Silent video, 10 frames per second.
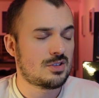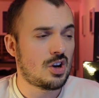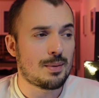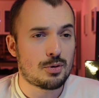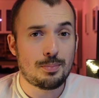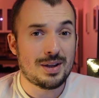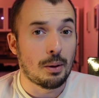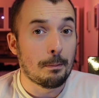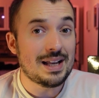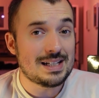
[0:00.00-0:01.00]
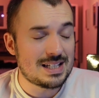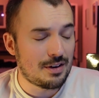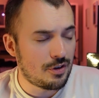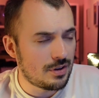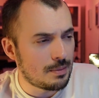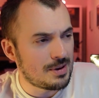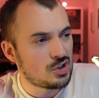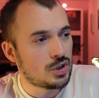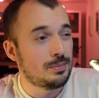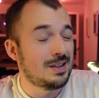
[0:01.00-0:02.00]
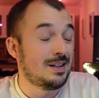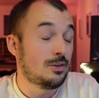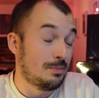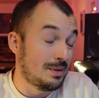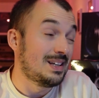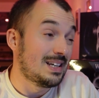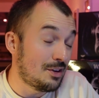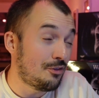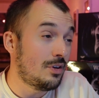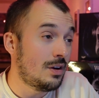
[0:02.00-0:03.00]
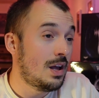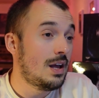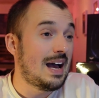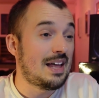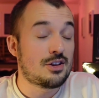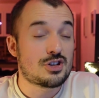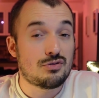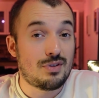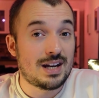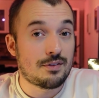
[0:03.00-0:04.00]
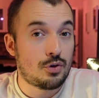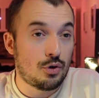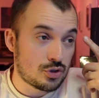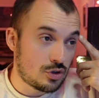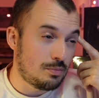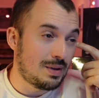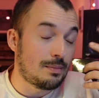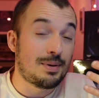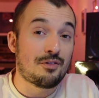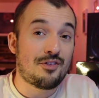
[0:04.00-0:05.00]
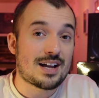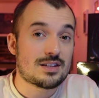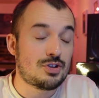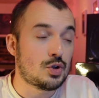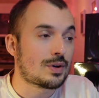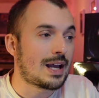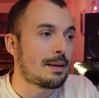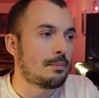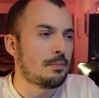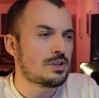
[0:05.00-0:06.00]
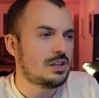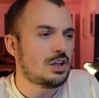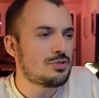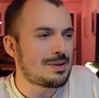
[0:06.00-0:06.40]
type could be completely different, the mission could be completely different, and the terrain of course could be a big factor in your game. But I'm just going to use